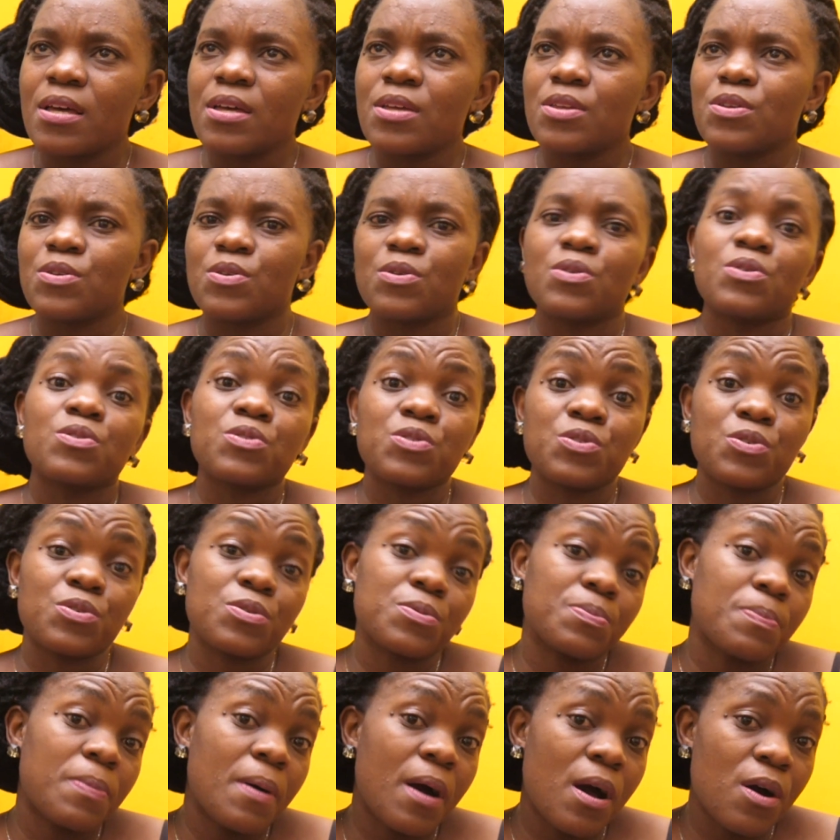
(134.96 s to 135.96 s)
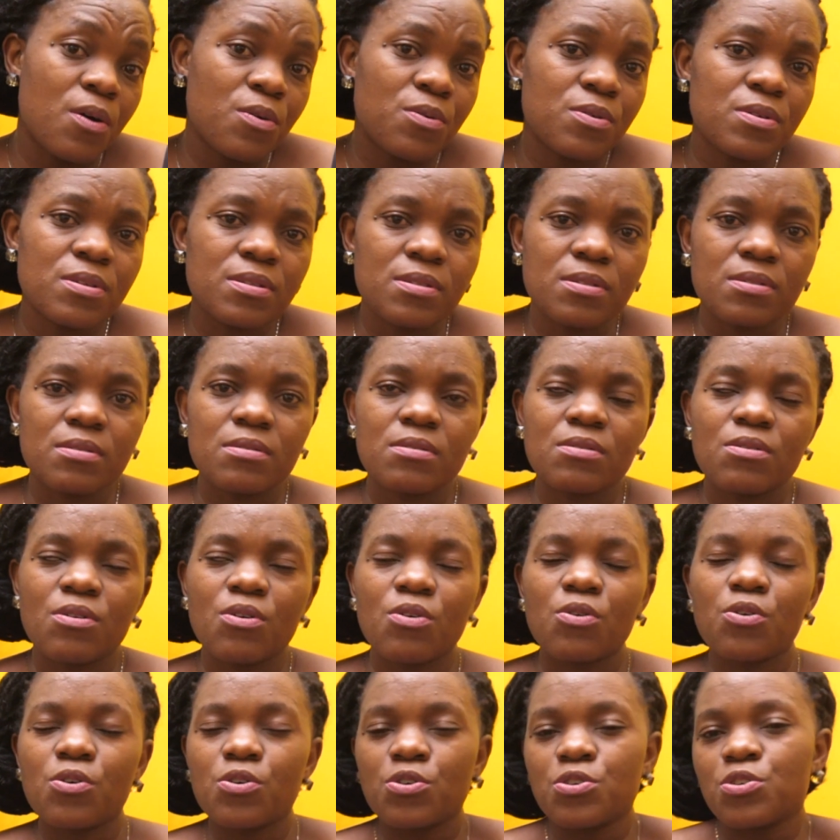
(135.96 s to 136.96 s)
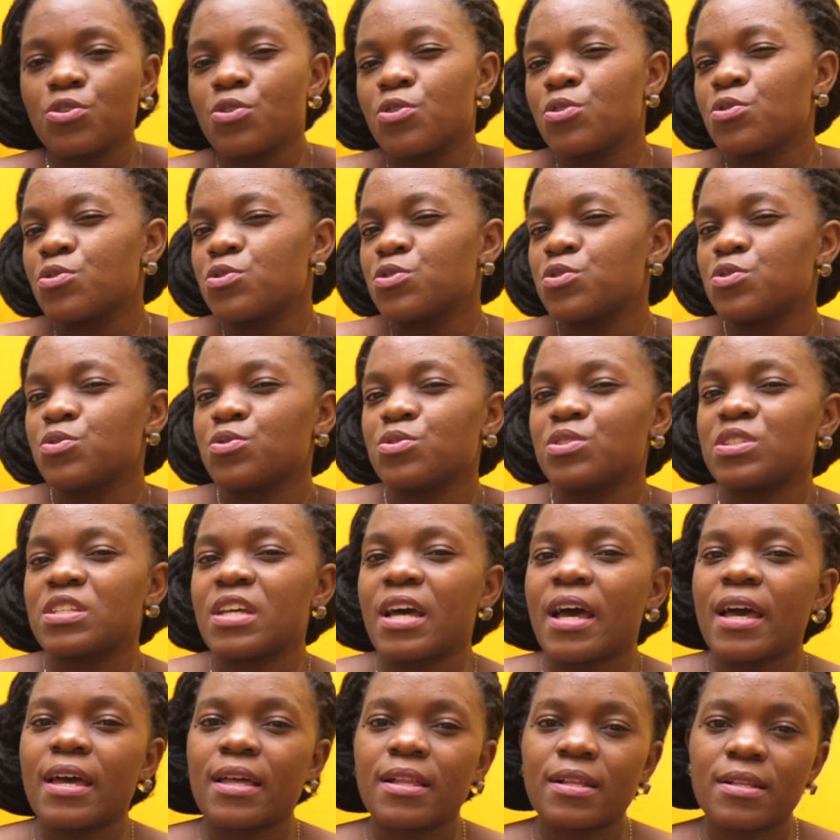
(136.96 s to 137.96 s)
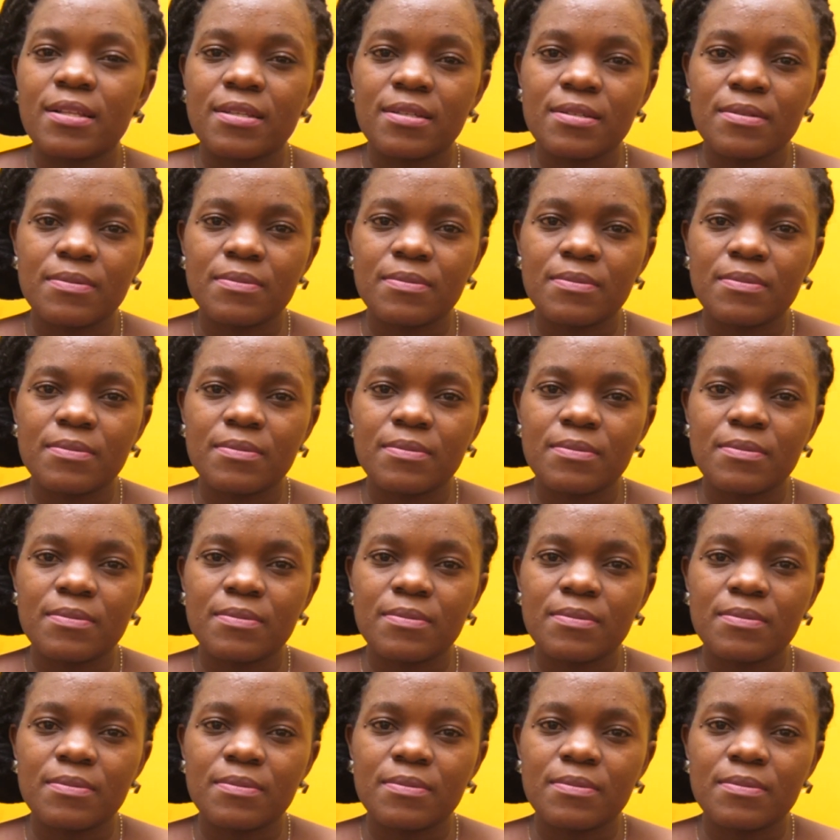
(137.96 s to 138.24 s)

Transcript: you lose your spouse, or you lose your child,